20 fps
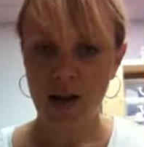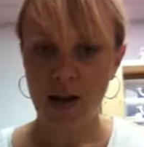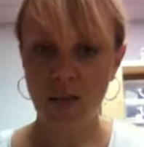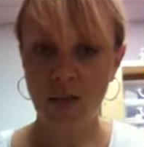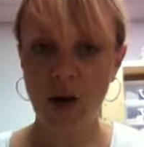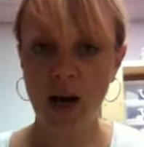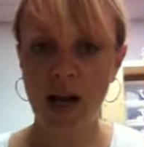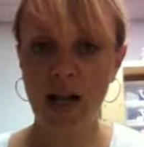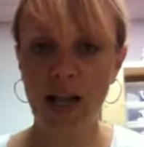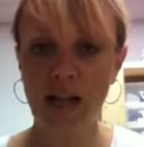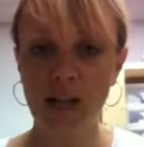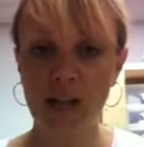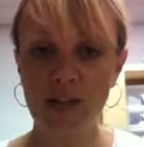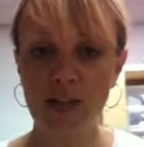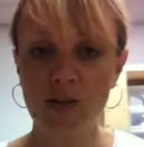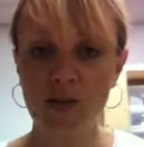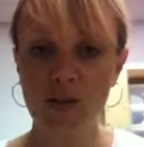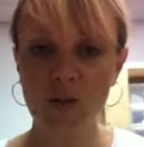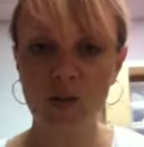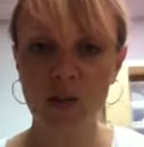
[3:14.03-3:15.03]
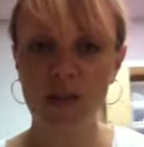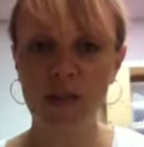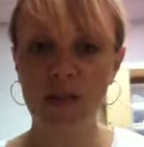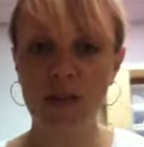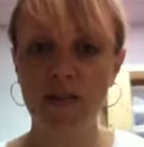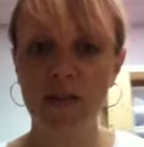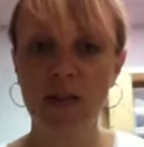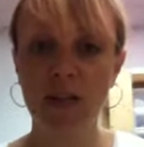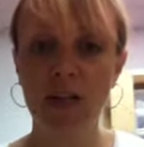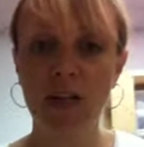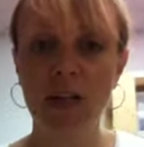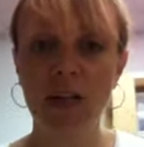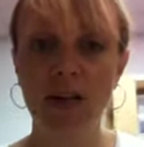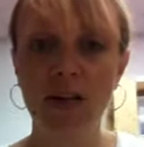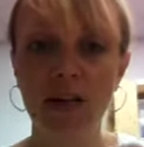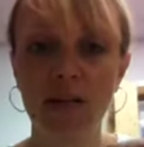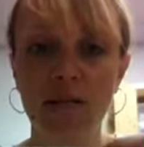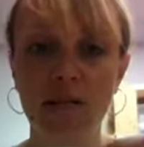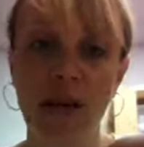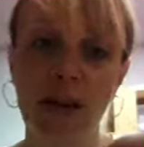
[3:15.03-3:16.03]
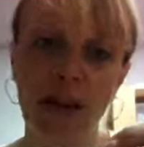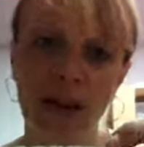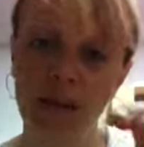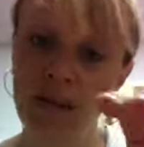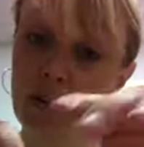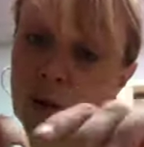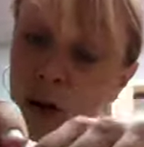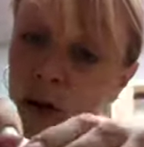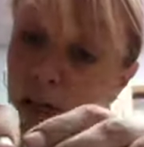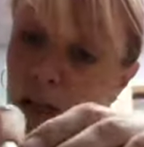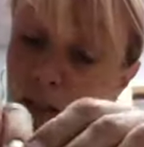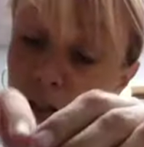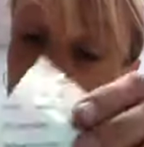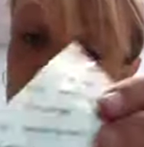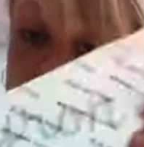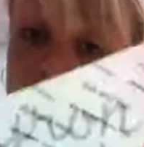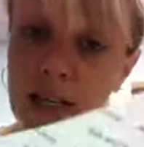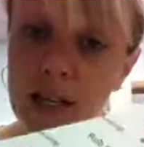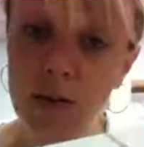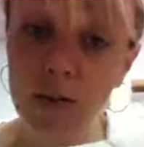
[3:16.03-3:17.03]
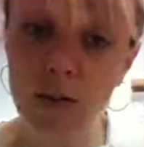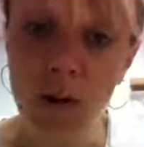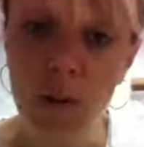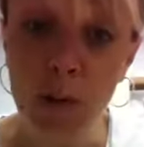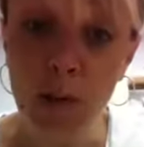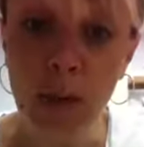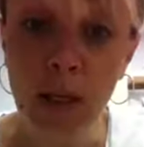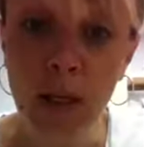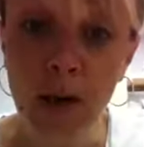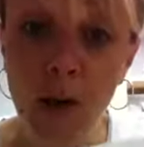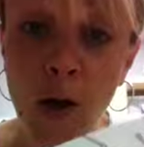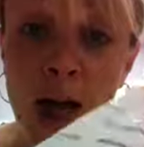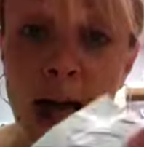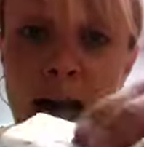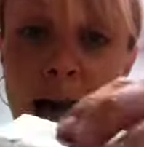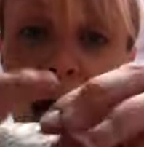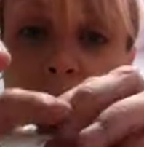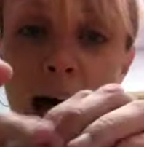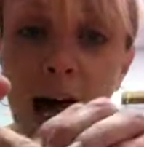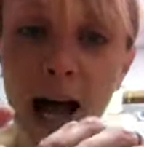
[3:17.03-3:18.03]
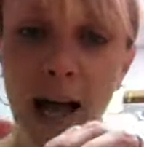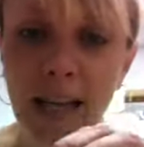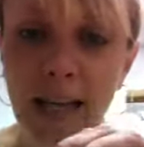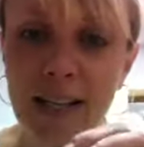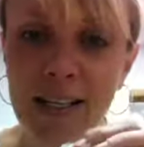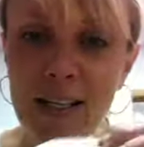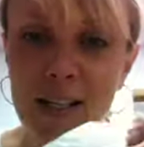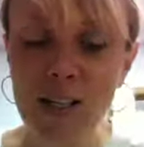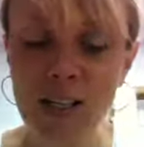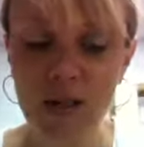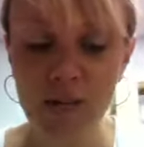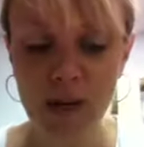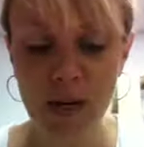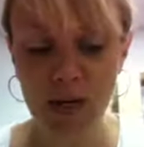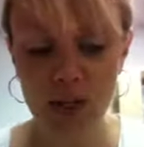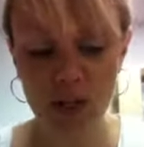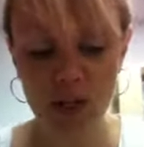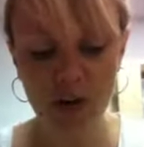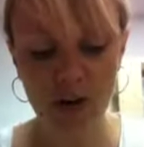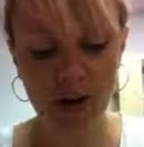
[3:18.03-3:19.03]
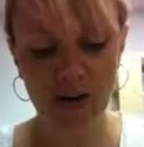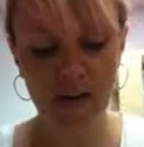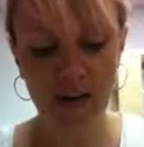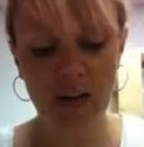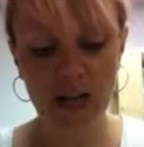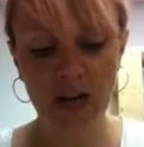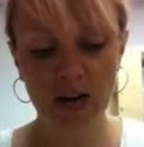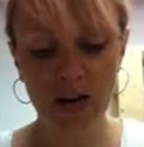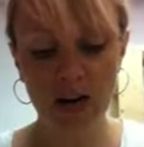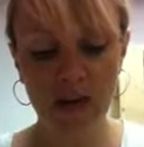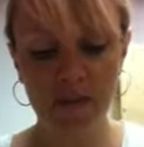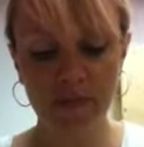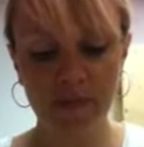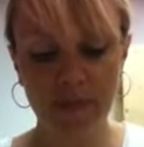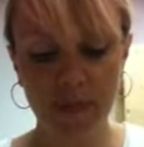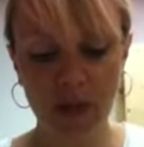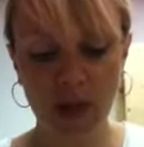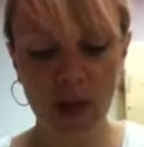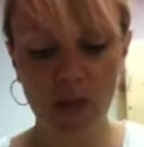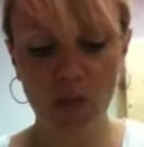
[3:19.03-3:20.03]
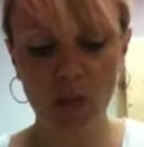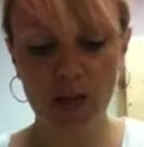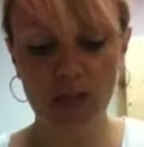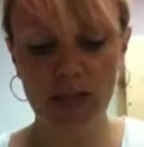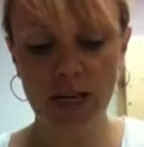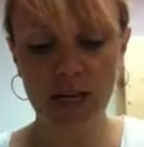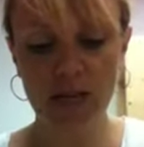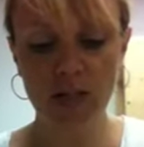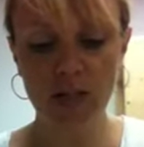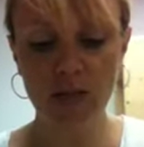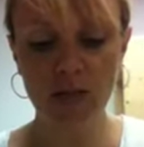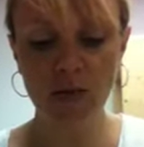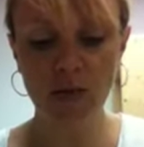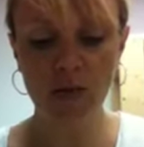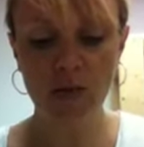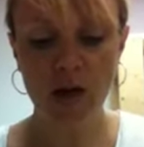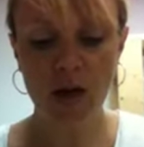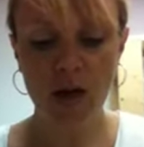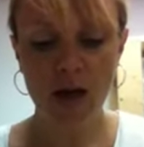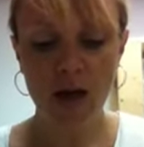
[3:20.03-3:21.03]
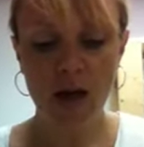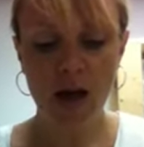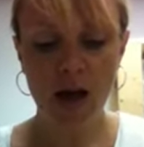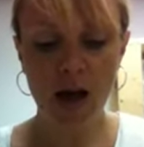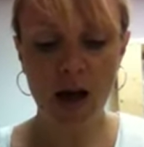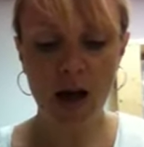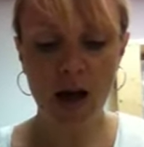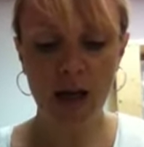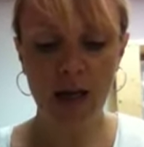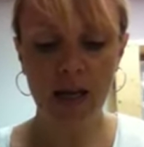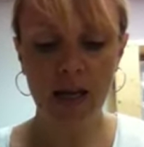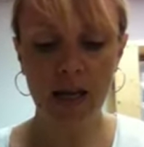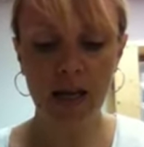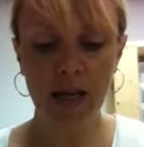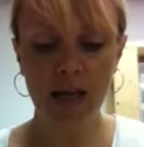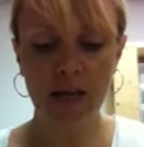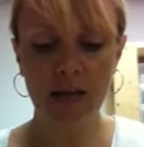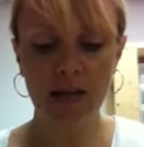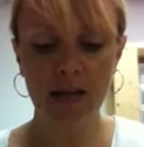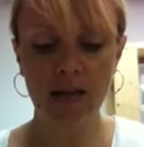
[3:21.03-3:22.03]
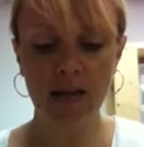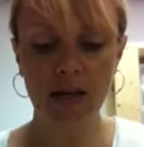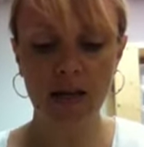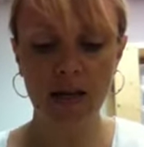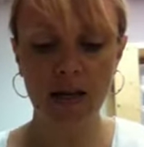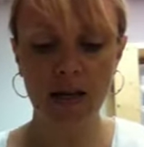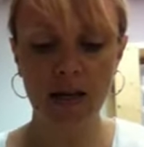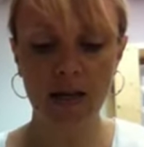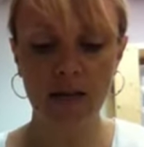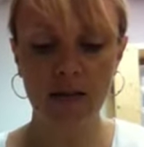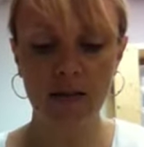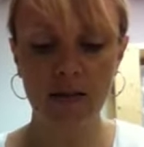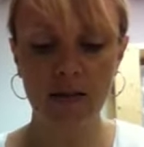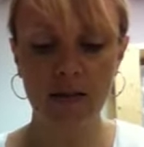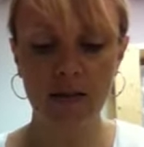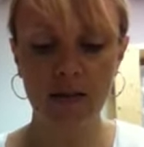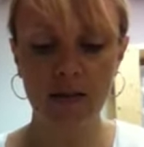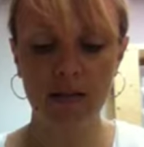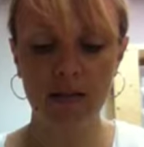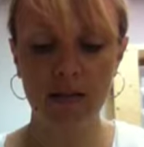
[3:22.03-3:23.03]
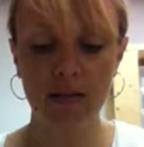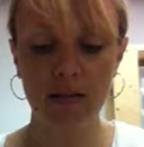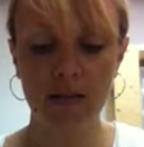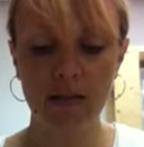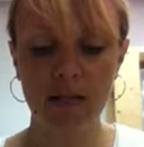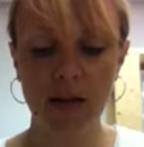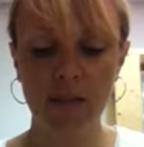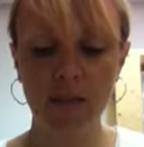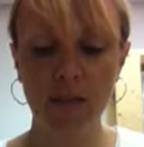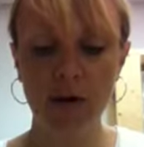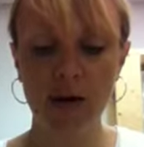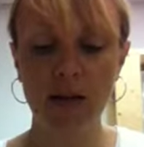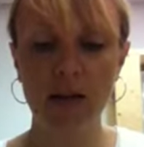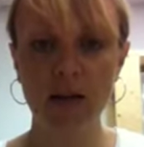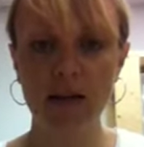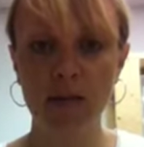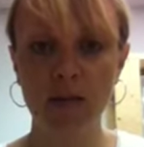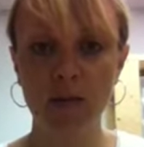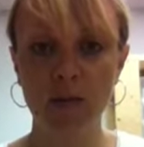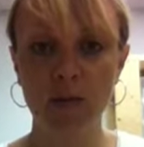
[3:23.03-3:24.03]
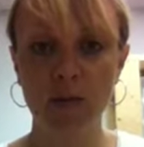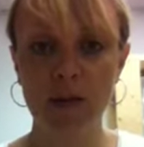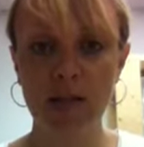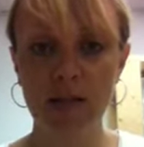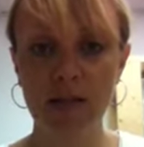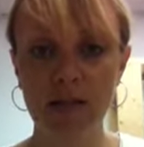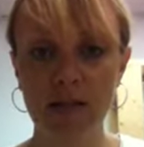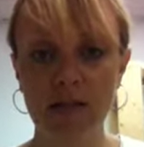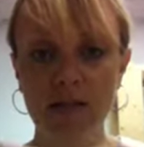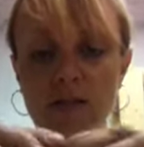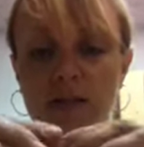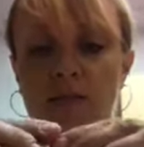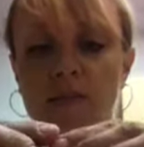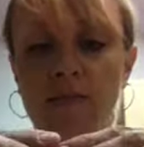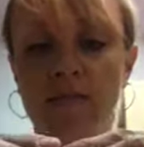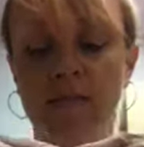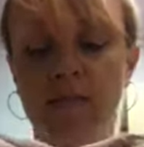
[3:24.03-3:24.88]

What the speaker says: What I like to do is, once I've adhered it, and it quite clearly says rub and peel, I like to just make sure I've adhered it, and once I do, I can separate the two pieces